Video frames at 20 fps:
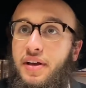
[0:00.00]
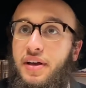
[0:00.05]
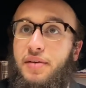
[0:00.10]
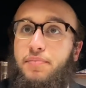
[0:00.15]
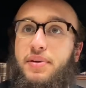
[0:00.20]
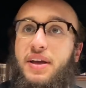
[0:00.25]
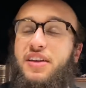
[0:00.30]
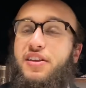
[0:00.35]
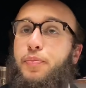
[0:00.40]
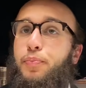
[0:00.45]

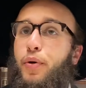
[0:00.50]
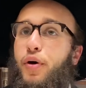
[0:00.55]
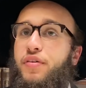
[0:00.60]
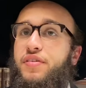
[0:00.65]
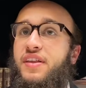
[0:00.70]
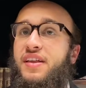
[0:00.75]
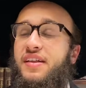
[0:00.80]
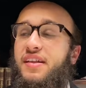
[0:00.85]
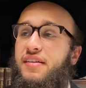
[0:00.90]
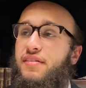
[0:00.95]
Because the person
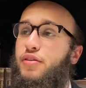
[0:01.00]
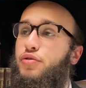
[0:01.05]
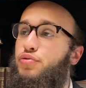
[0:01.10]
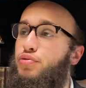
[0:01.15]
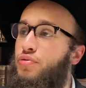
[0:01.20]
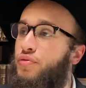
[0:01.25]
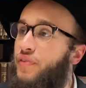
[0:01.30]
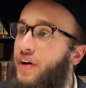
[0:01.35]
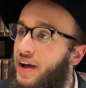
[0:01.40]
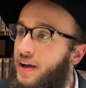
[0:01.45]
that did
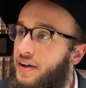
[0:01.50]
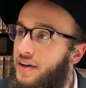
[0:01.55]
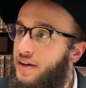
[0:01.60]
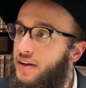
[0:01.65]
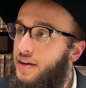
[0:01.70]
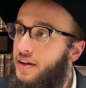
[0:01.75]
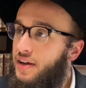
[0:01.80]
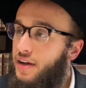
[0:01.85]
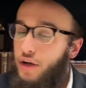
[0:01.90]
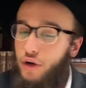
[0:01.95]
teshuvah
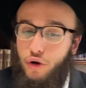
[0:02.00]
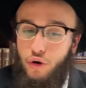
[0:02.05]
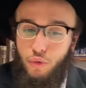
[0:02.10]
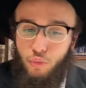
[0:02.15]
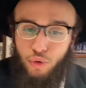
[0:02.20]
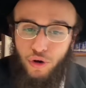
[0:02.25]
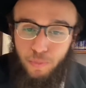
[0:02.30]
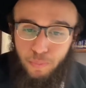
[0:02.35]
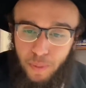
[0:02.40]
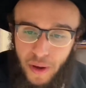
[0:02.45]

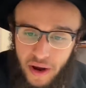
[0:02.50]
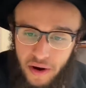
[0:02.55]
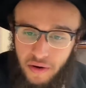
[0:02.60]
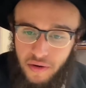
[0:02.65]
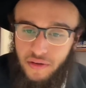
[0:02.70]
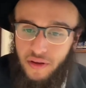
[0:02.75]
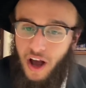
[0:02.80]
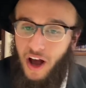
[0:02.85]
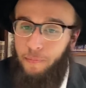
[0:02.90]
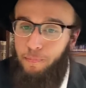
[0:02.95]

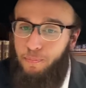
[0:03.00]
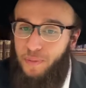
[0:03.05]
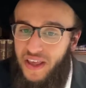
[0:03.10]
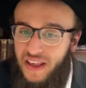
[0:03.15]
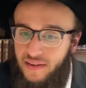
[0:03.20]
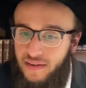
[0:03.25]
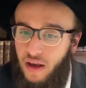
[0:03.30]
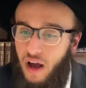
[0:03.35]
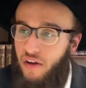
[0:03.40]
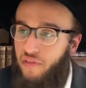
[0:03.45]
repaired a
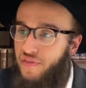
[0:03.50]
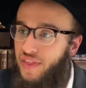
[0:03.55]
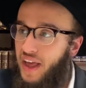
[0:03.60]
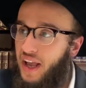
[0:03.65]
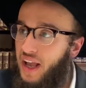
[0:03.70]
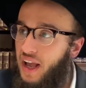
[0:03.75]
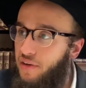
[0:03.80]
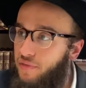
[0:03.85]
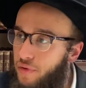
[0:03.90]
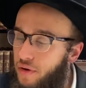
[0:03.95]
piece of the
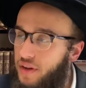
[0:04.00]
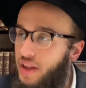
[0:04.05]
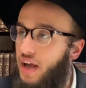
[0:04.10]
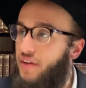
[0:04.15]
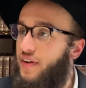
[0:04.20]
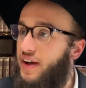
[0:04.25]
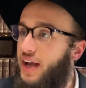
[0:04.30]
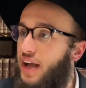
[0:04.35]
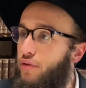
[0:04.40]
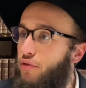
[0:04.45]
kavod of
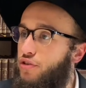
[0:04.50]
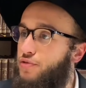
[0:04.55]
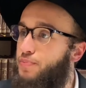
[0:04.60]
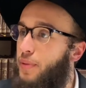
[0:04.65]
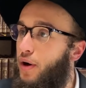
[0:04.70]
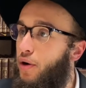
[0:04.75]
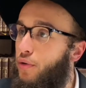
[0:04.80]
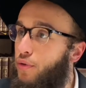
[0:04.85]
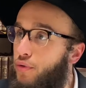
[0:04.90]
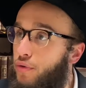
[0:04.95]
HaKadosh
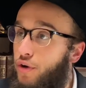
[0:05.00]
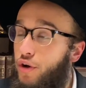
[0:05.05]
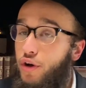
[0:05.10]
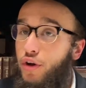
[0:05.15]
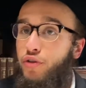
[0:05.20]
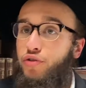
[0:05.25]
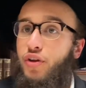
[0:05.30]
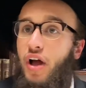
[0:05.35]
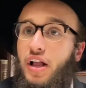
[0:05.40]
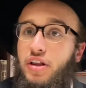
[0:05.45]
Baruch Hu,
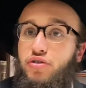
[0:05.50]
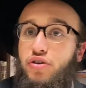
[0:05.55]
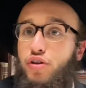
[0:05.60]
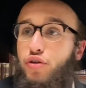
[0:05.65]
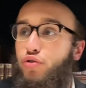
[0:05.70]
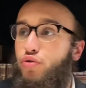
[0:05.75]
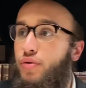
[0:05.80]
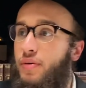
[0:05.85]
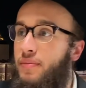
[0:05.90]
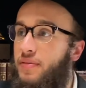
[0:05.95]
not just
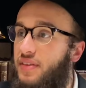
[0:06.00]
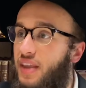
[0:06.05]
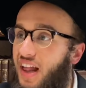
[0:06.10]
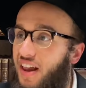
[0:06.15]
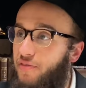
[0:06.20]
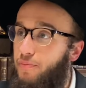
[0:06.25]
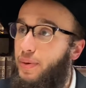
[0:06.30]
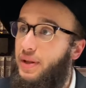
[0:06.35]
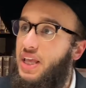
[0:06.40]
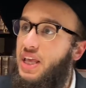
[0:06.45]
to
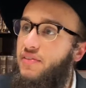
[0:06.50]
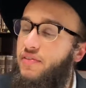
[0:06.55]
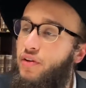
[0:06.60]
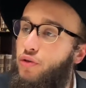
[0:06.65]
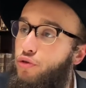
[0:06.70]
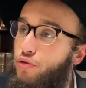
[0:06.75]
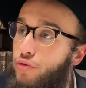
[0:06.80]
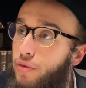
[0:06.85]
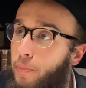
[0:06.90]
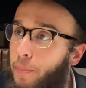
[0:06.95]
himself, but even
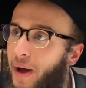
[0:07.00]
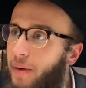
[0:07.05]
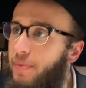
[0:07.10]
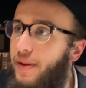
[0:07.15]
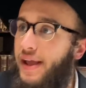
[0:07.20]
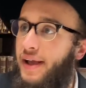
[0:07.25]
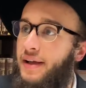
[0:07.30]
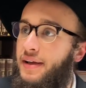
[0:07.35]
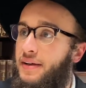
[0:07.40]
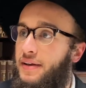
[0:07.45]
to the
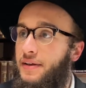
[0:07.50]
public.